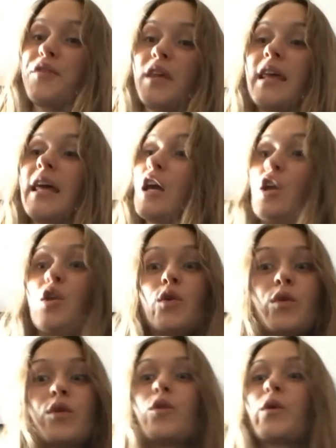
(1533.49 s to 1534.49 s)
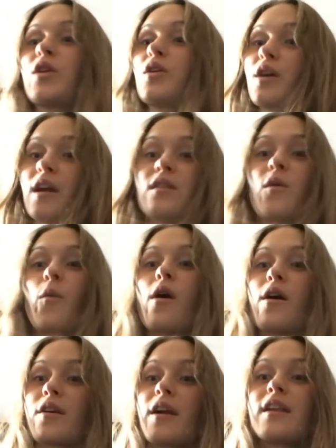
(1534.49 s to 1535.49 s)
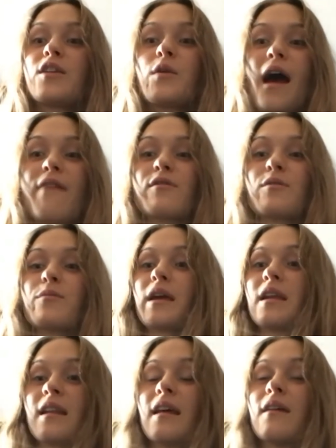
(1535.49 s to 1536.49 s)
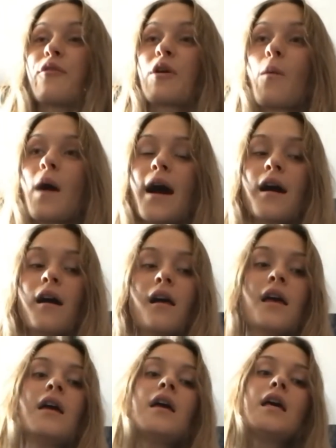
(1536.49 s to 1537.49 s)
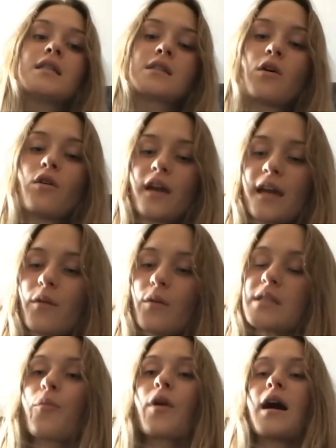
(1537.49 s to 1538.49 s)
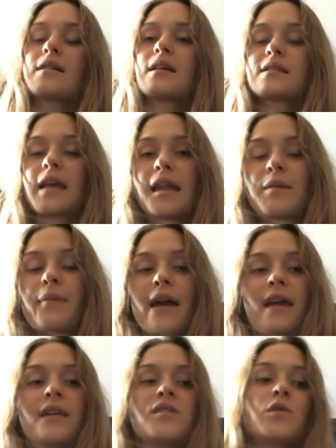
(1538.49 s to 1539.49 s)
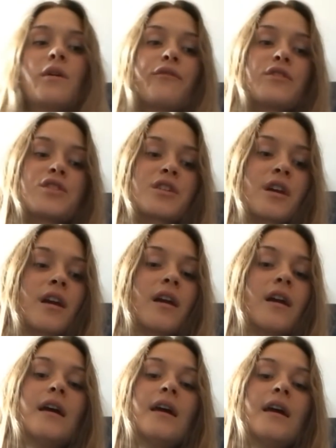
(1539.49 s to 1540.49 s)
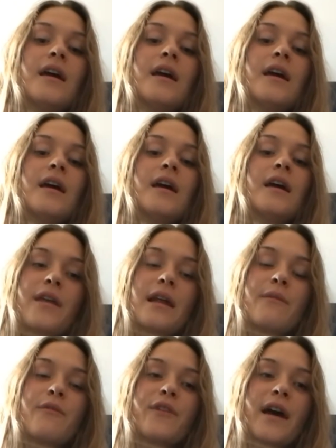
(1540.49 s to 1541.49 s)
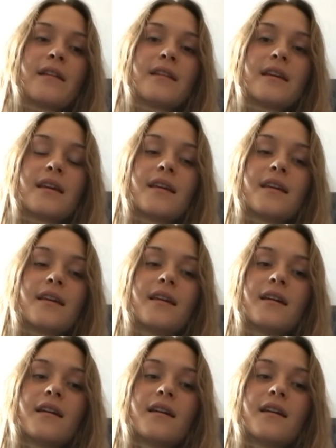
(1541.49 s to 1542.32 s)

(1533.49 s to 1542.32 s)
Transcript: feeling like a noodle when you're in the water and you haven't been in it for a while. So it was a process getting back into it for sure. Um, now that I'm finally,